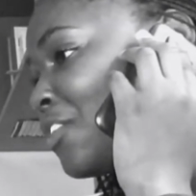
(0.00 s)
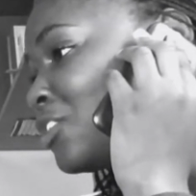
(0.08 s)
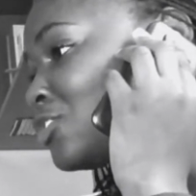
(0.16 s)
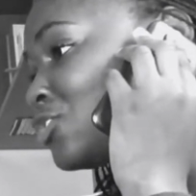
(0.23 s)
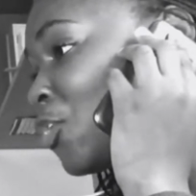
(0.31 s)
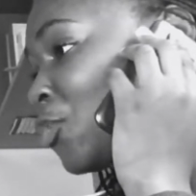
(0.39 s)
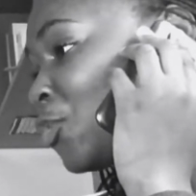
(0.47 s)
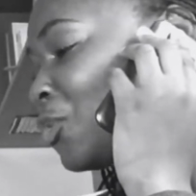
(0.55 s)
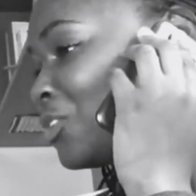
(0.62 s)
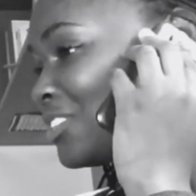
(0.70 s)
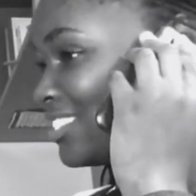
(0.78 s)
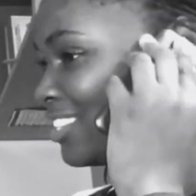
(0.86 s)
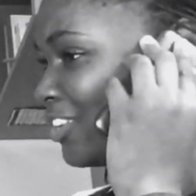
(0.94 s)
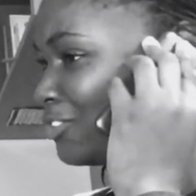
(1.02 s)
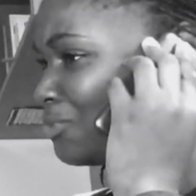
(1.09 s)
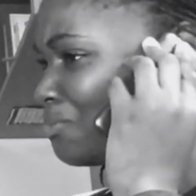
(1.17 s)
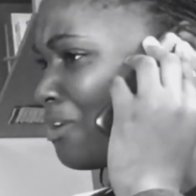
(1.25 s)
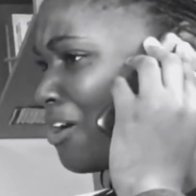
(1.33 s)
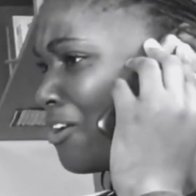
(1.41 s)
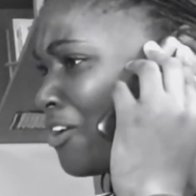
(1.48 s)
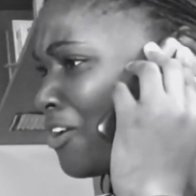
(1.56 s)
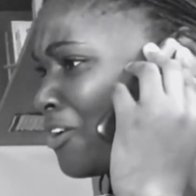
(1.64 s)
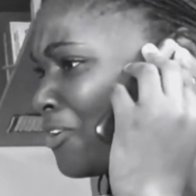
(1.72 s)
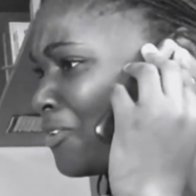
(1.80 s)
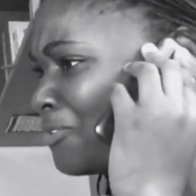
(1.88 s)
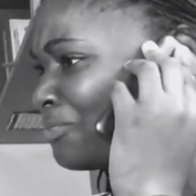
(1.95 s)
So cool. See you
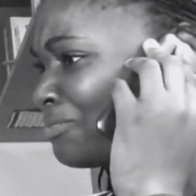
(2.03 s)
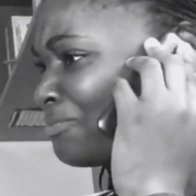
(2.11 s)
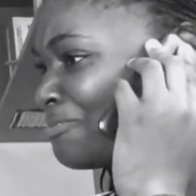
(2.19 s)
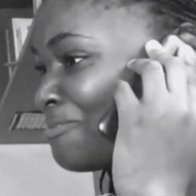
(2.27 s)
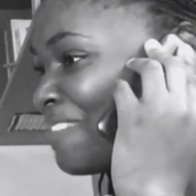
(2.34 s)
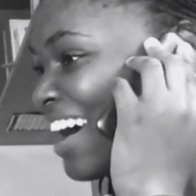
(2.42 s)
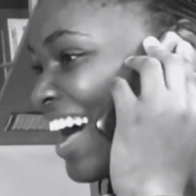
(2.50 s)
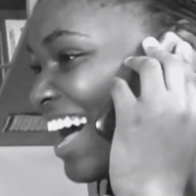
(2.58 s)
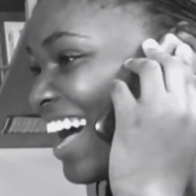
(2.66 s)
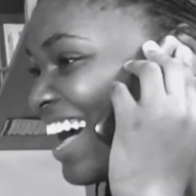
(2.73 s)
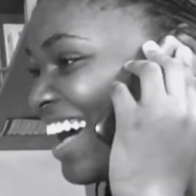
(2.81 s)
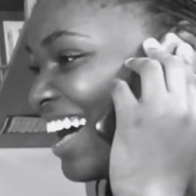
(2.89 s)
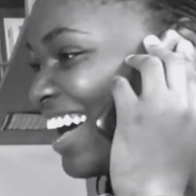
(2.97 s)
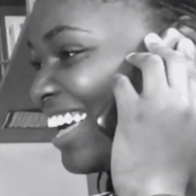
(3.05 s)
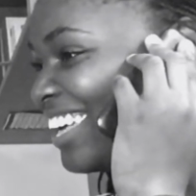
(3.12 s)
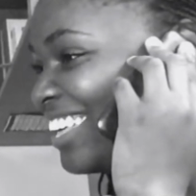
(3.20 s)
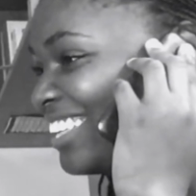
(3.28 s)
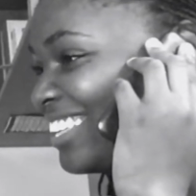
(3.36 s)
tomorrow. Bye.